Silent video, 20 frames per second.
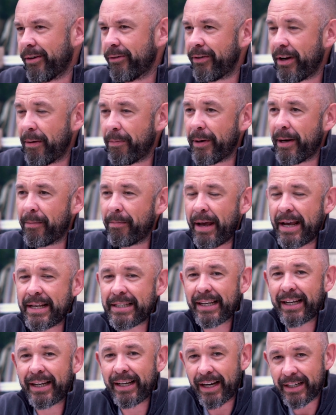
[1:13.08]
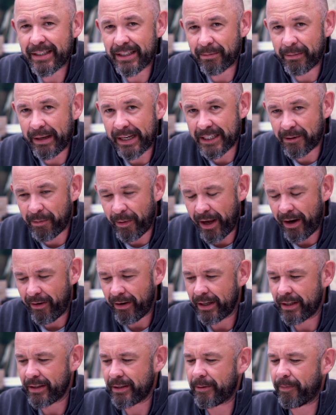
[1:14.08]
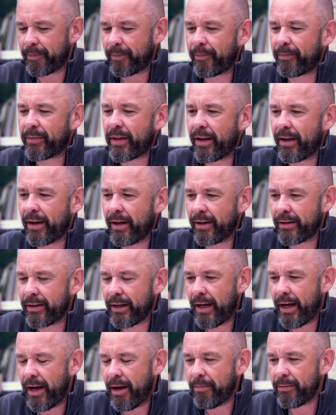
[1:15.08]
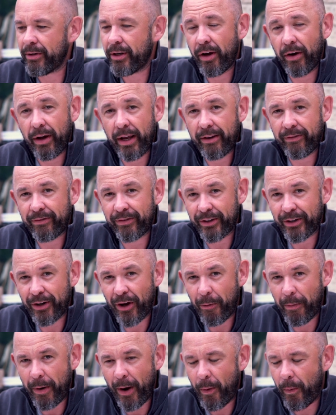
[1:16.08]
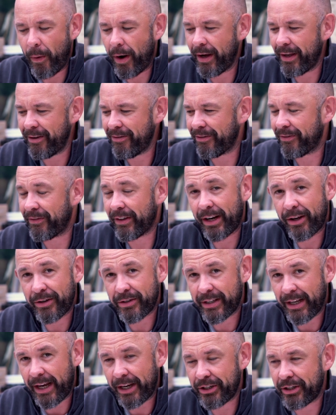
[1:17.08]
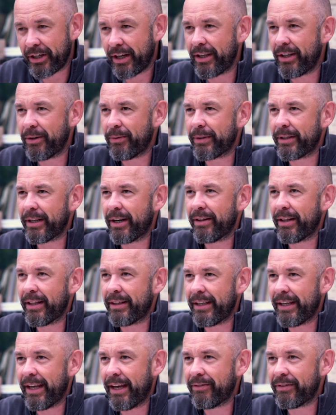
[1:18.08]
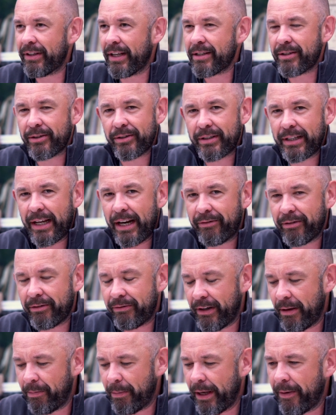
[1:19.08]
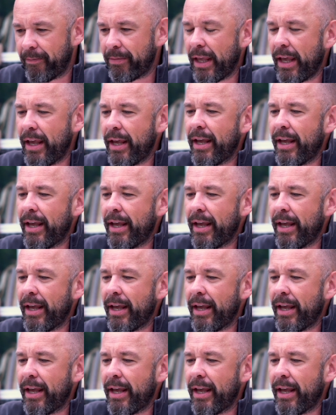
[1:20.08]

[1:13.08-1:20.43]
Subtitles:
Flippin' Amazing Customer Experience. If you know my wife, if you know Sasha, you would know that the F does not stand for flipping.